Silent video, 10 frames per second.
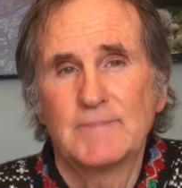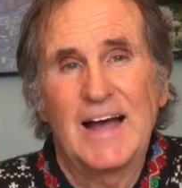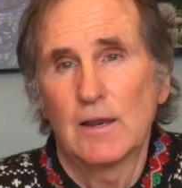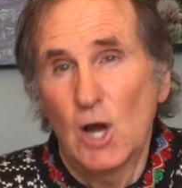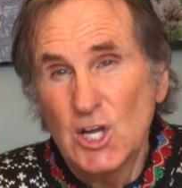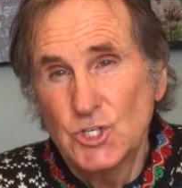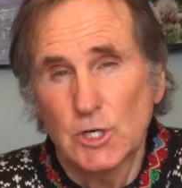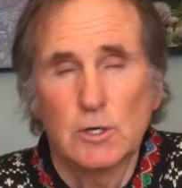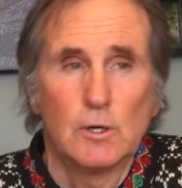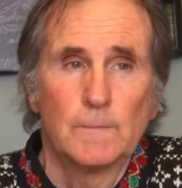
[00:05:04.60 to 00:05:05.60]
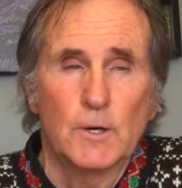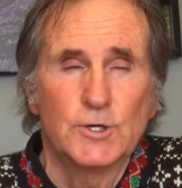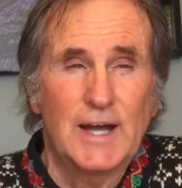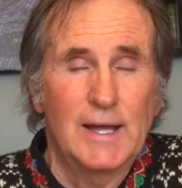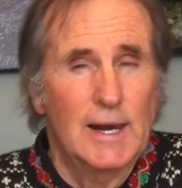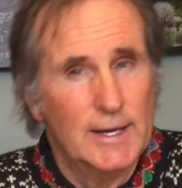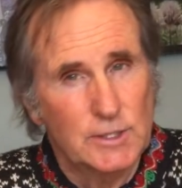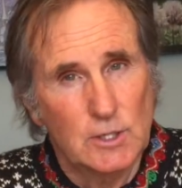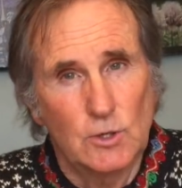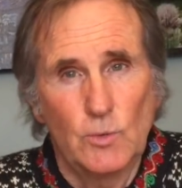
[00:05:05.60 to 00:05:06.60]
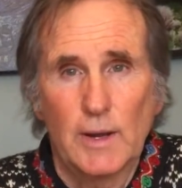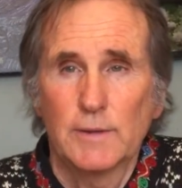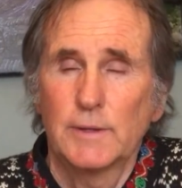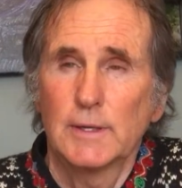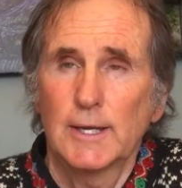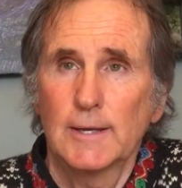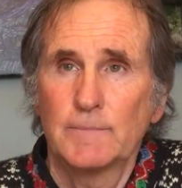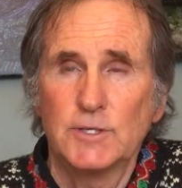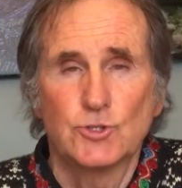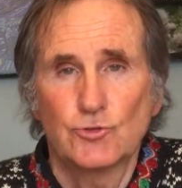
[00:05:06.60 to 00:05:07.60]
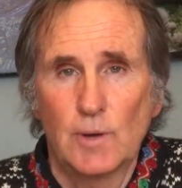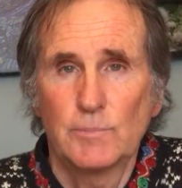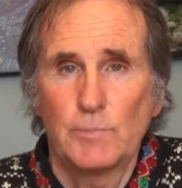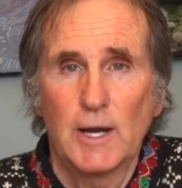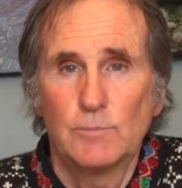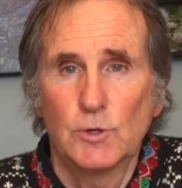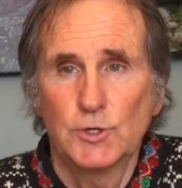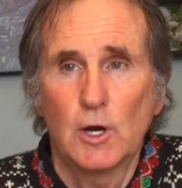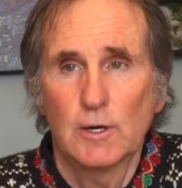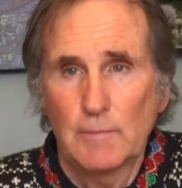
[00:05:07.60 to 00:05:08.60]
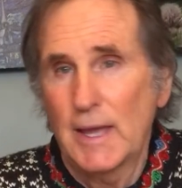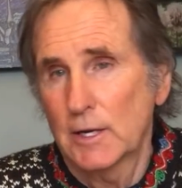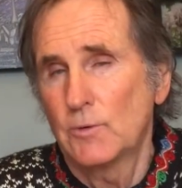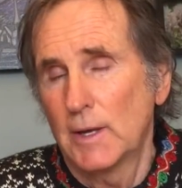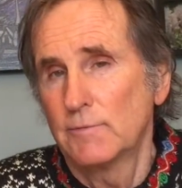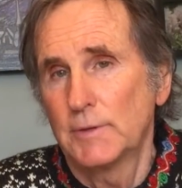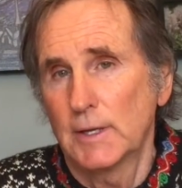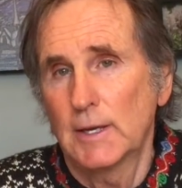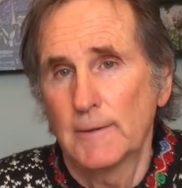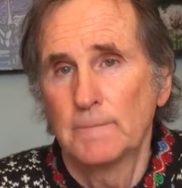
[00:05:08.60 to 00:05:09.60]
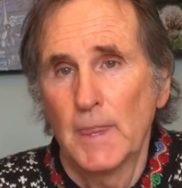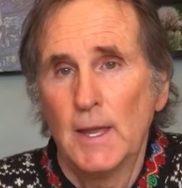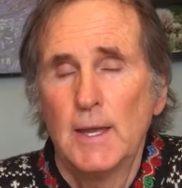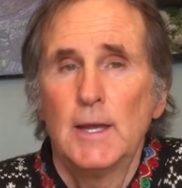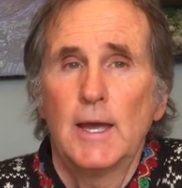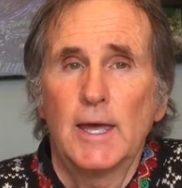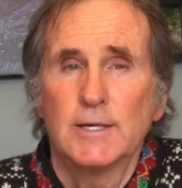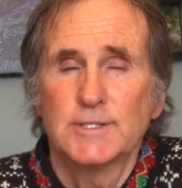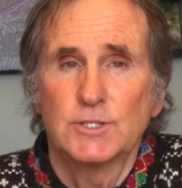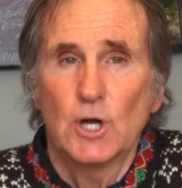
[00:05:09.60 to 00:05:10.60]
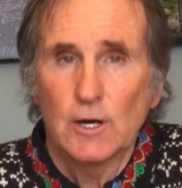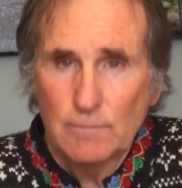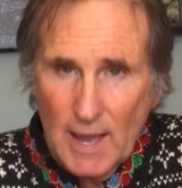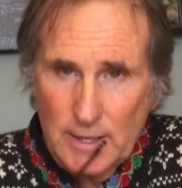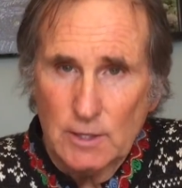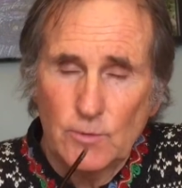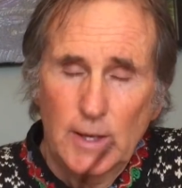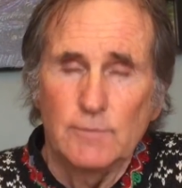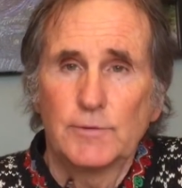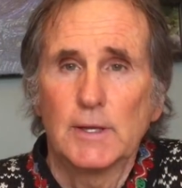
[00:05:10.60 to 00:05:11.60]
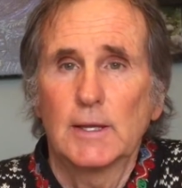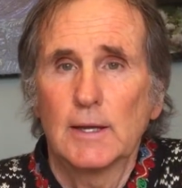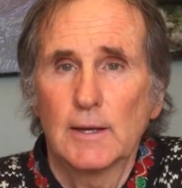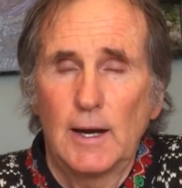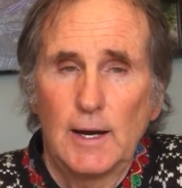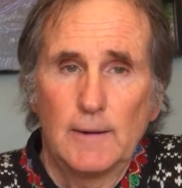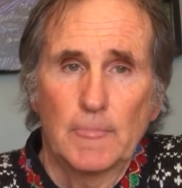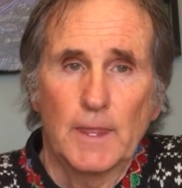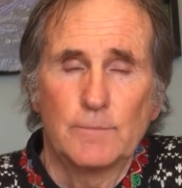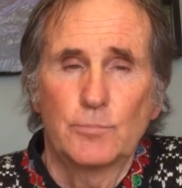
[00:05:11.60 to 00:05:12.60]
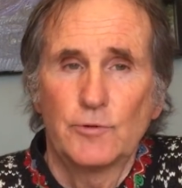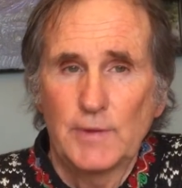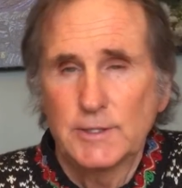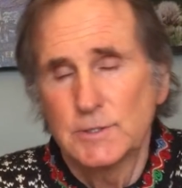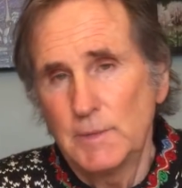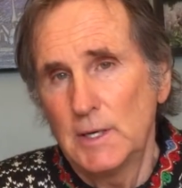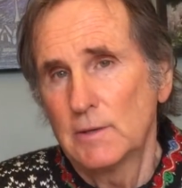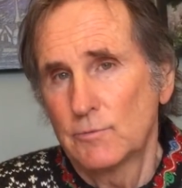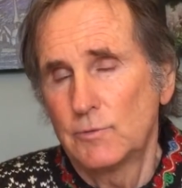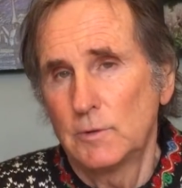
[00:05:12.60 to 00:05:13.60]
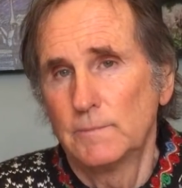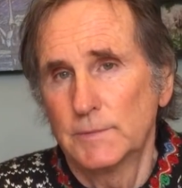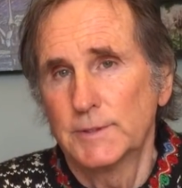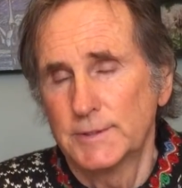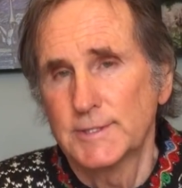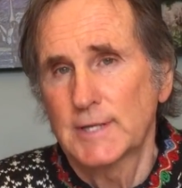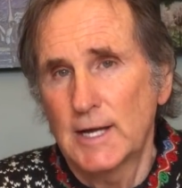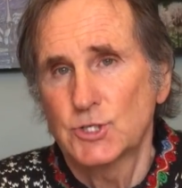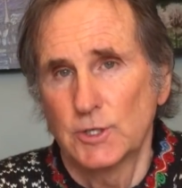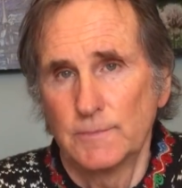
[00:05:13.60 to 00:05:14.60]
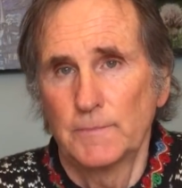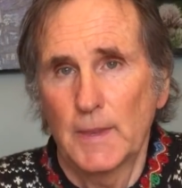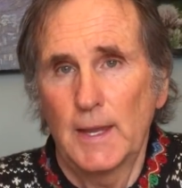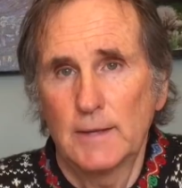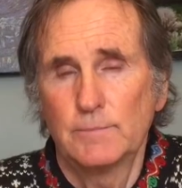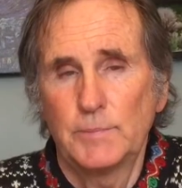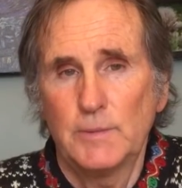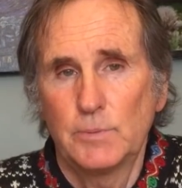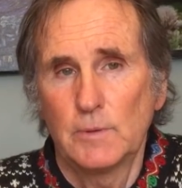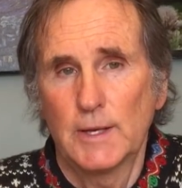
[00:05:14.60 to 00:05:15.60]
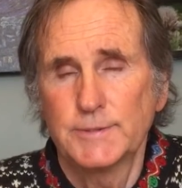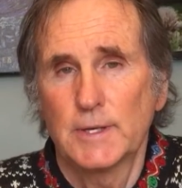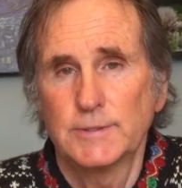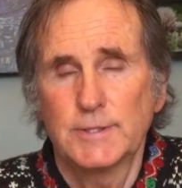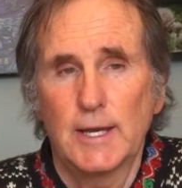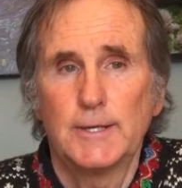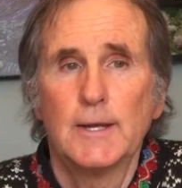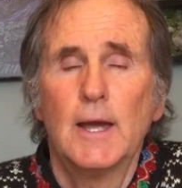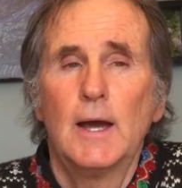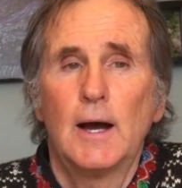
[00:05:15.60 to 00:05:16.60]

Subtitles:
dialogical or dialectical way of thinking is trumped by a more dogmatic way of thinking. And it's a dogmatic way of thinking that prevents meaningful discussion. And people, as I said,